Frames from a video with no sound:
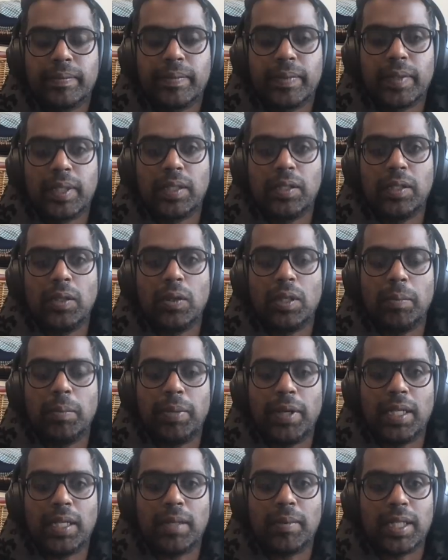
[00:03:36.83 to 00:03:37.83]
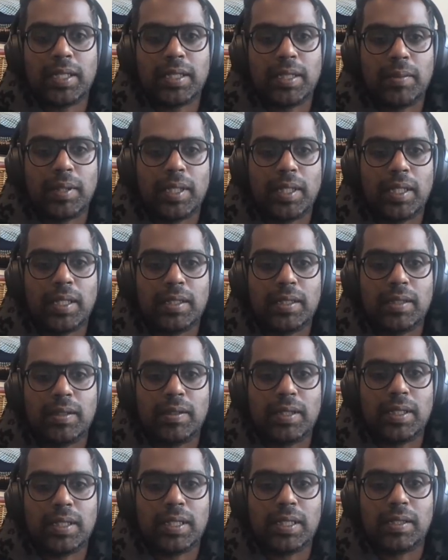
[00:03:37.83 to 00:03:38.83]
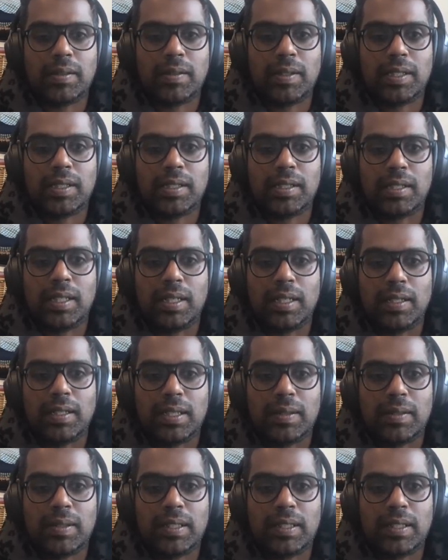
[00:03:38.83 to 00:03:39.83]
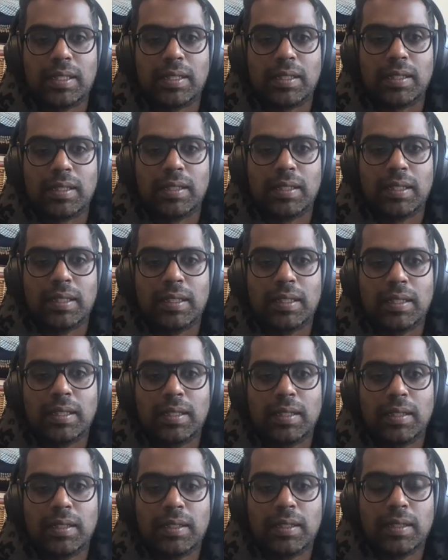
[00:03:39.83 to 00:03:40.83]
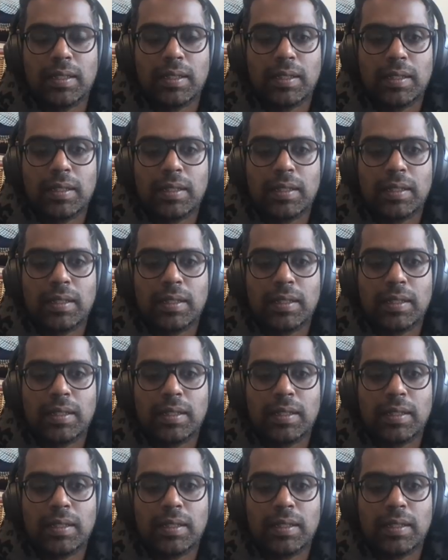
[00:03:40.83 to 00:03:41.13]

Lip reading: So you're complaining about something that's not the situation now, is that what you're saying?